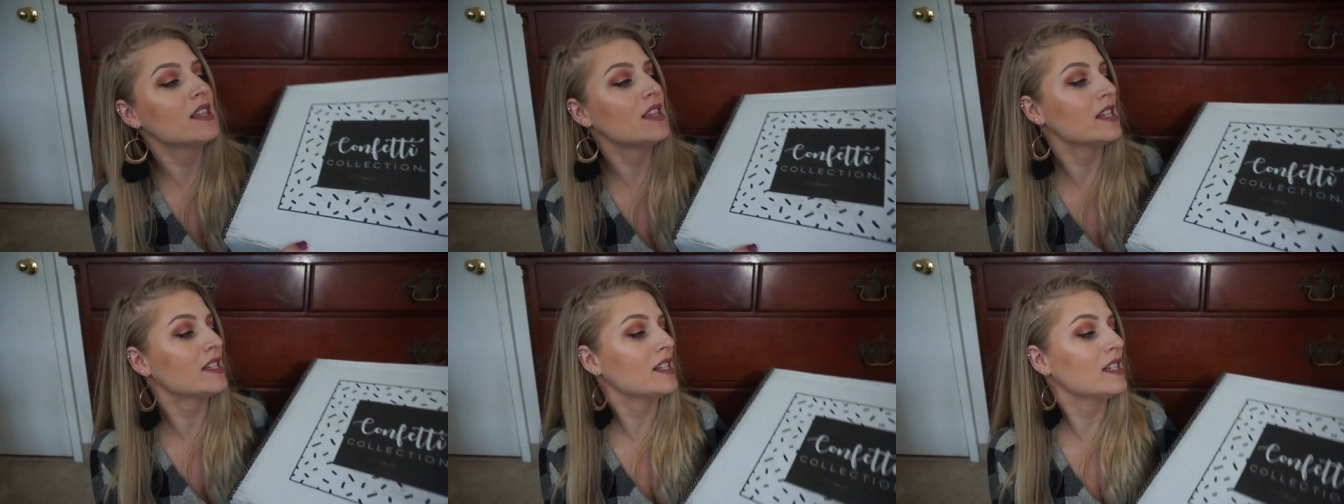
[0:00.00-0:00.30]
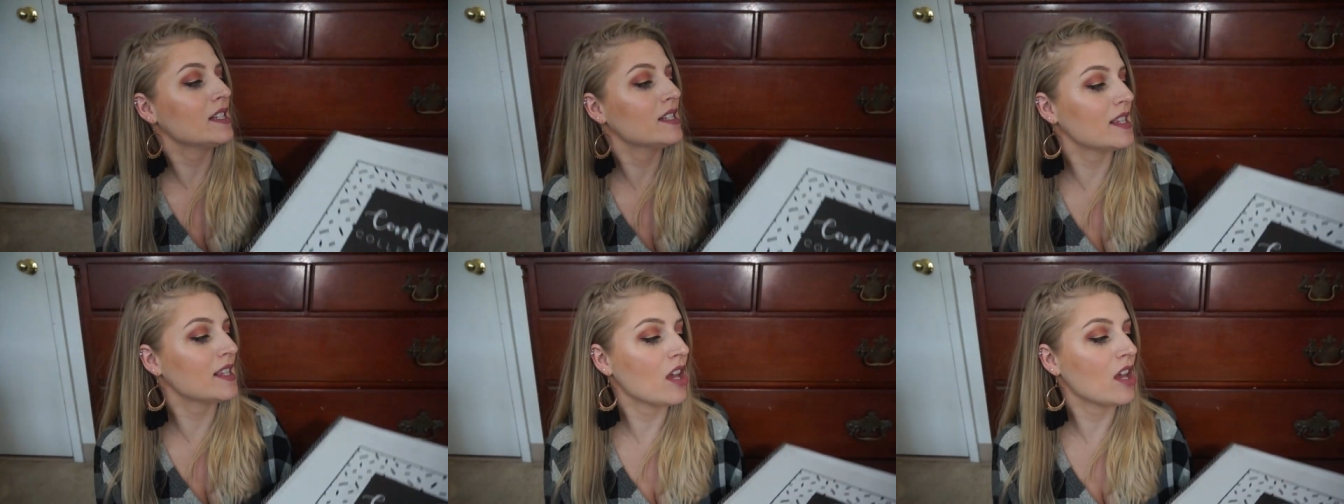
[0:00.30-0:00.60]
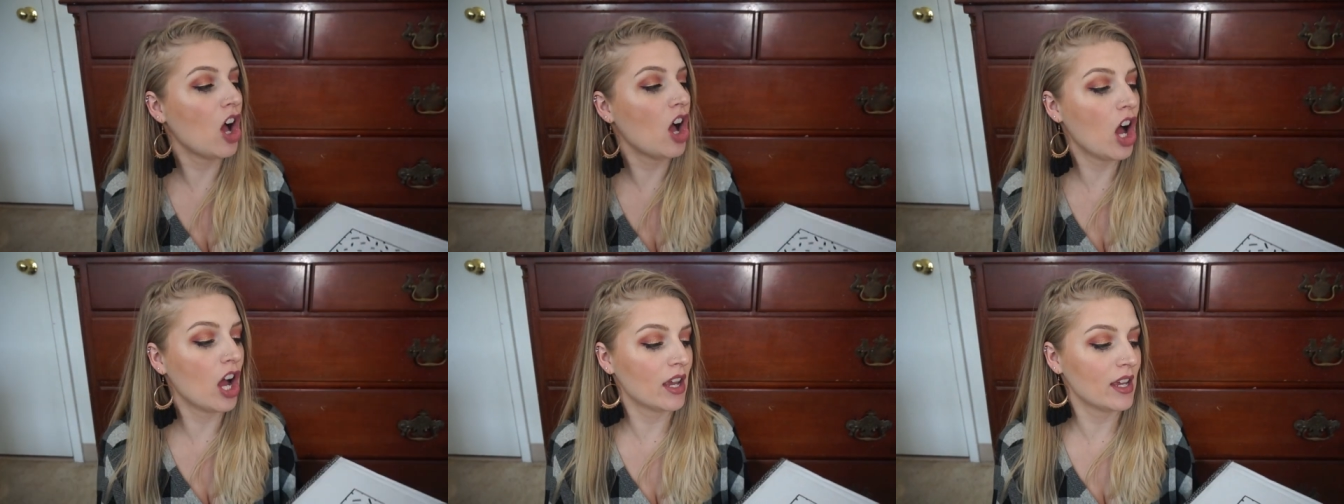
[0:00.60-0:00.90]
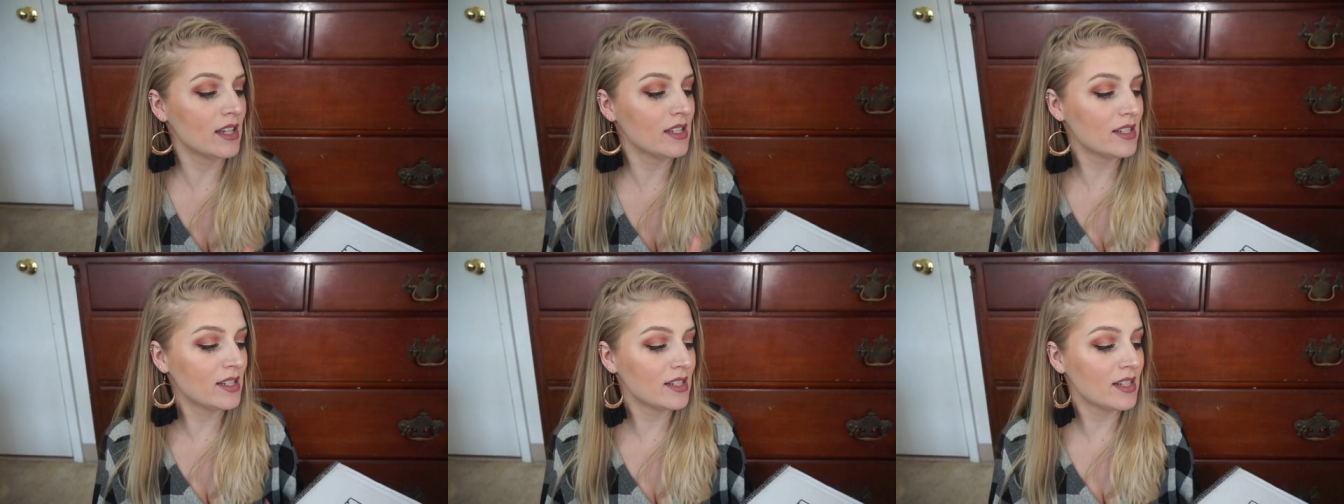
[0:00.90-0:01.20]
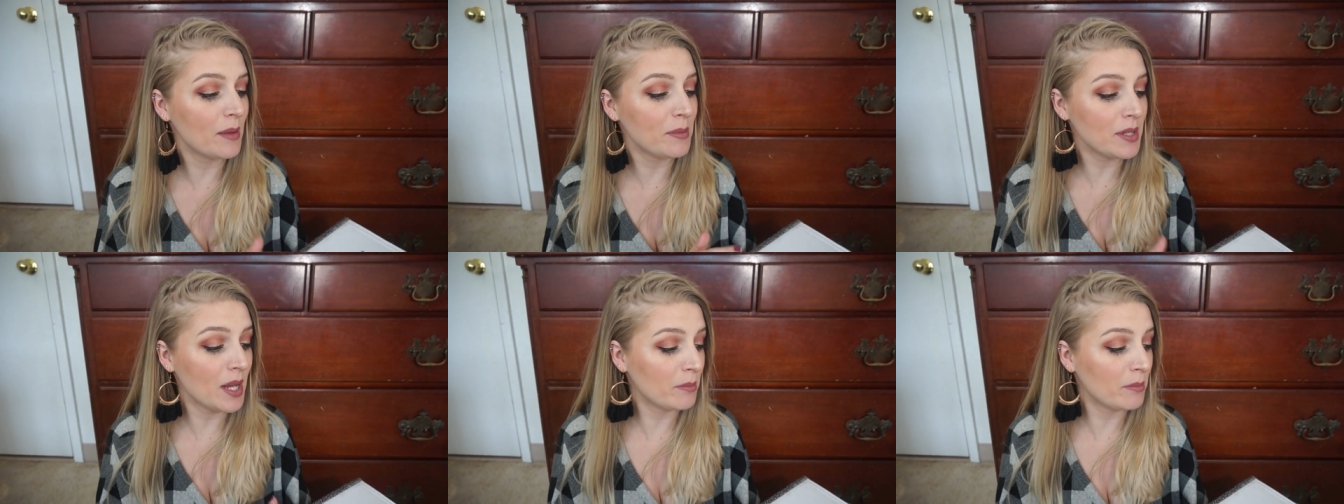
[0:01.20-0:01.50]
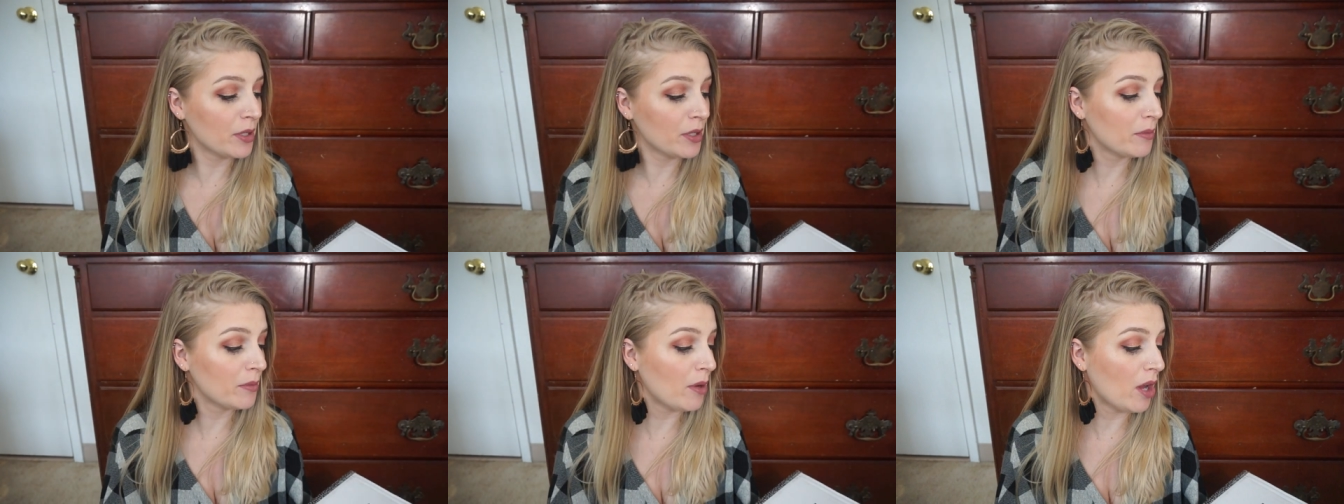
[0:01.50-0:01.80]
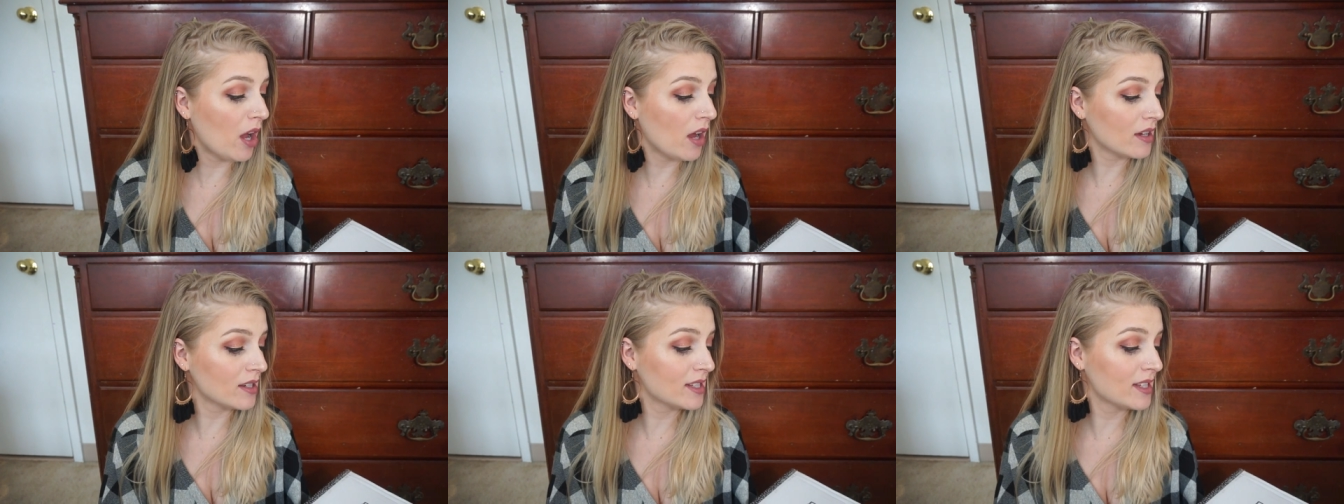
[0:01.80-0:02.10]
This is the August-September
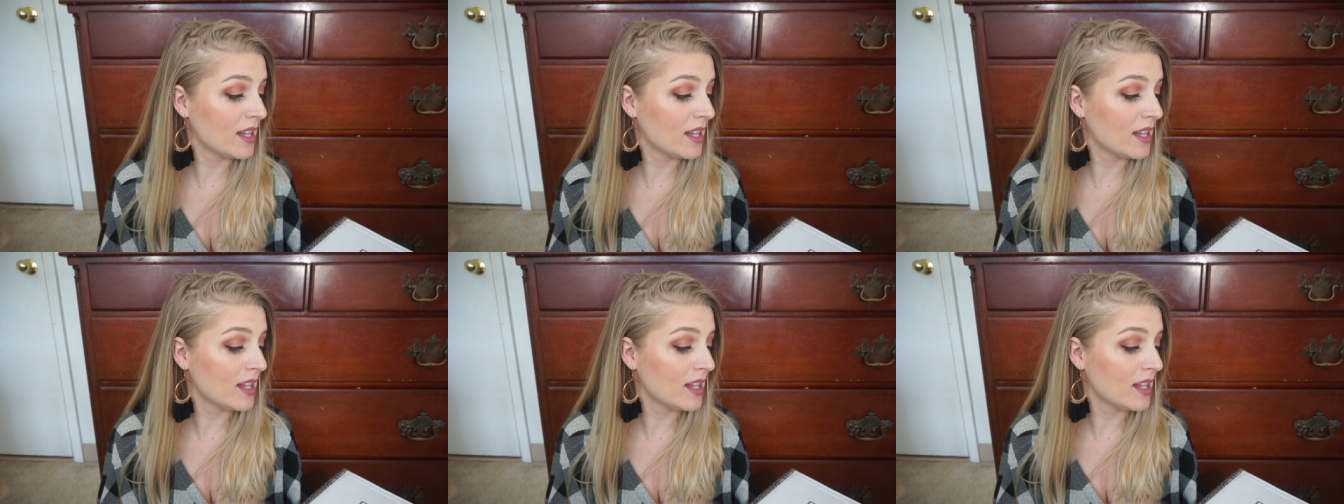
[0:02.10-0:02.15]
box.